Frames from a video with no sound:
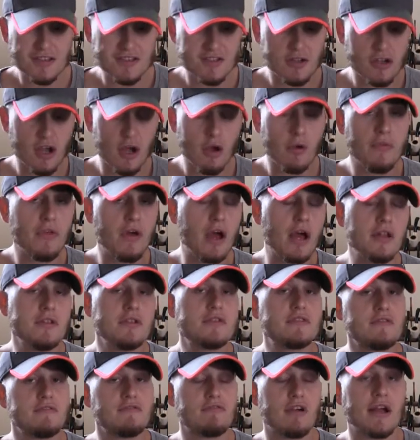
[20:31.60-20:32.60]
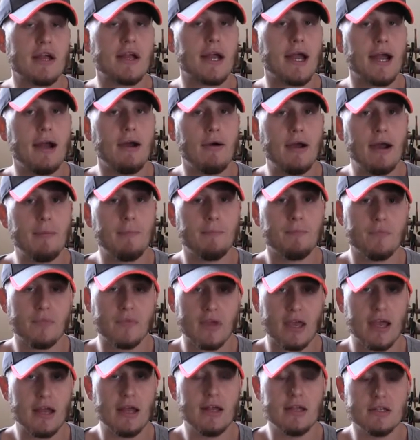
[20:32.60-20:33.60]
So go on the Hunter & Franco app
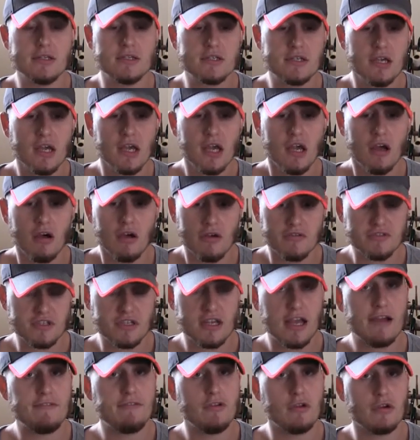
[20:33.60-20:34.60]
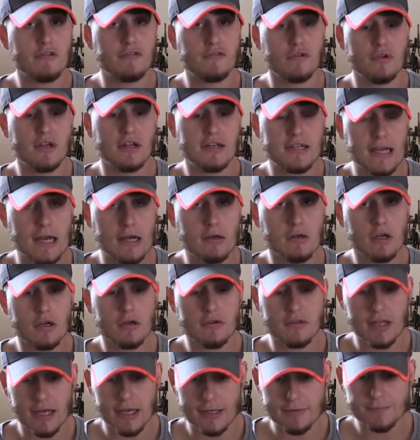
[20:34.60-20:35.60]
and obviously have a look through that,
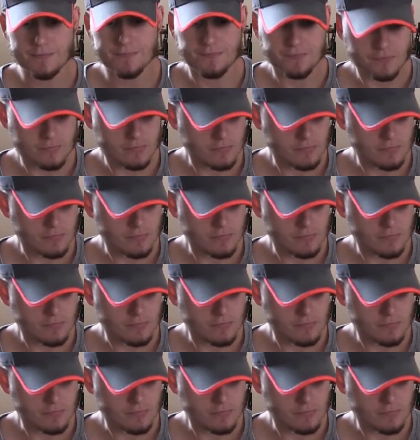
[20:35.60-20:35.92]
download that.